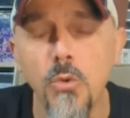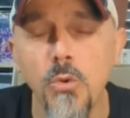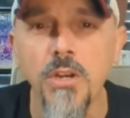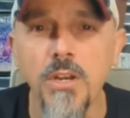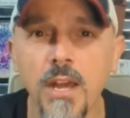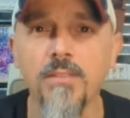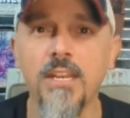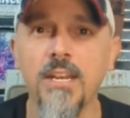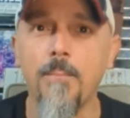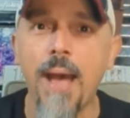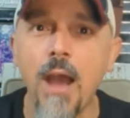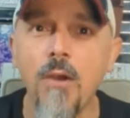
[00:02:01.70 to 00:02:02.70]
nothing
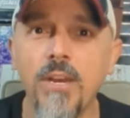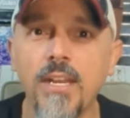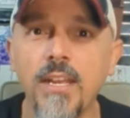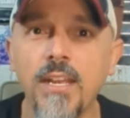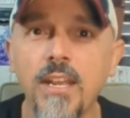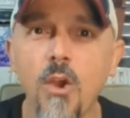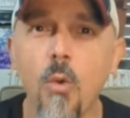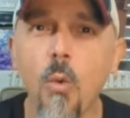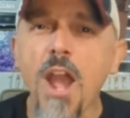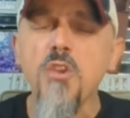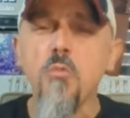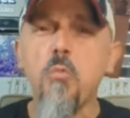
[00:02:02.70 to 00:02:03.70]
about it. Why
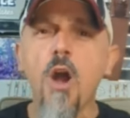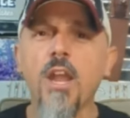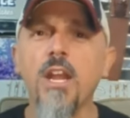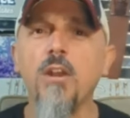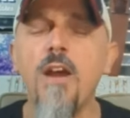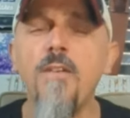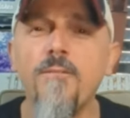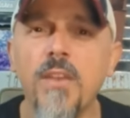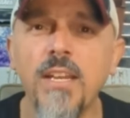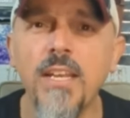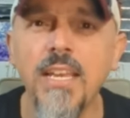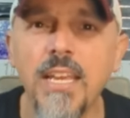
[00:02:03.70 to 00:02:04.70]
are you walking around
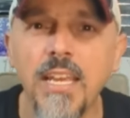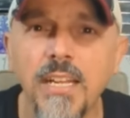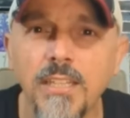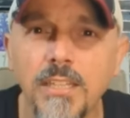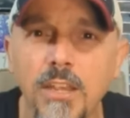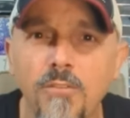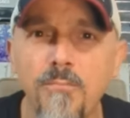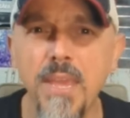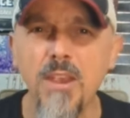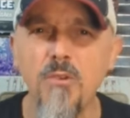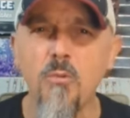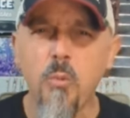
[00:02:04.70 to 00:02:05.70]
feeling guilty of
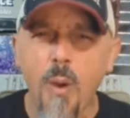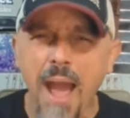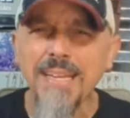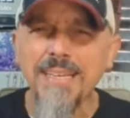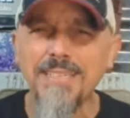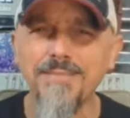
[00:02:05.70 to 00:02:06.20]
being white?